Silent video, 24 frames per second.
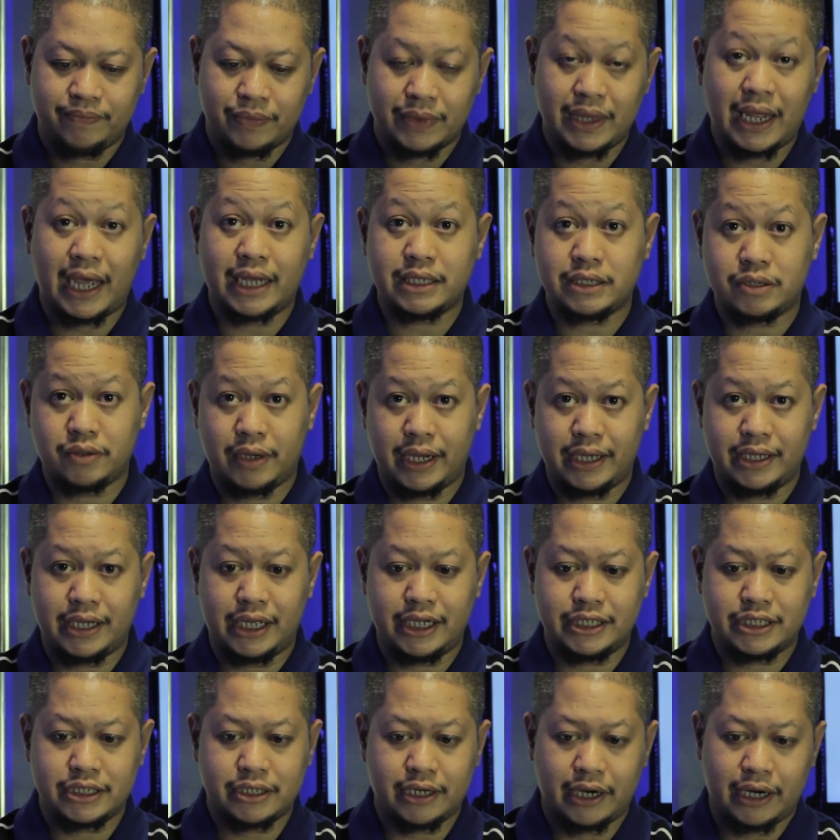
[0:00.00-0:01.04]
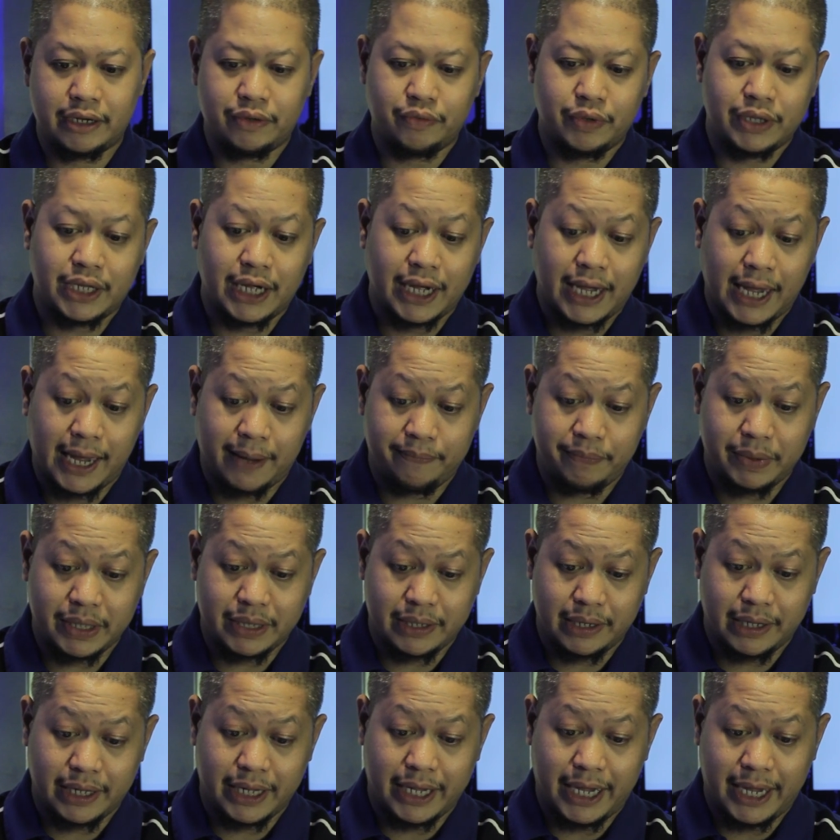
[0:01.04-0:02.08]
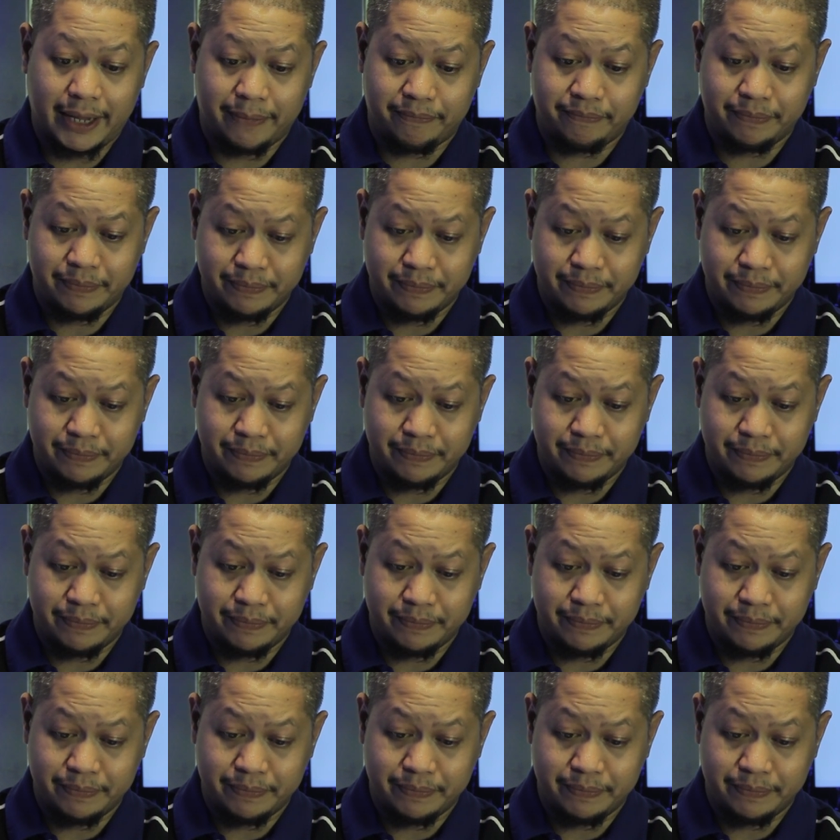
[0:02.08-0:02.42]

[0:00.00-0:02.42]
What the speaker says: That's why they start with a capital M.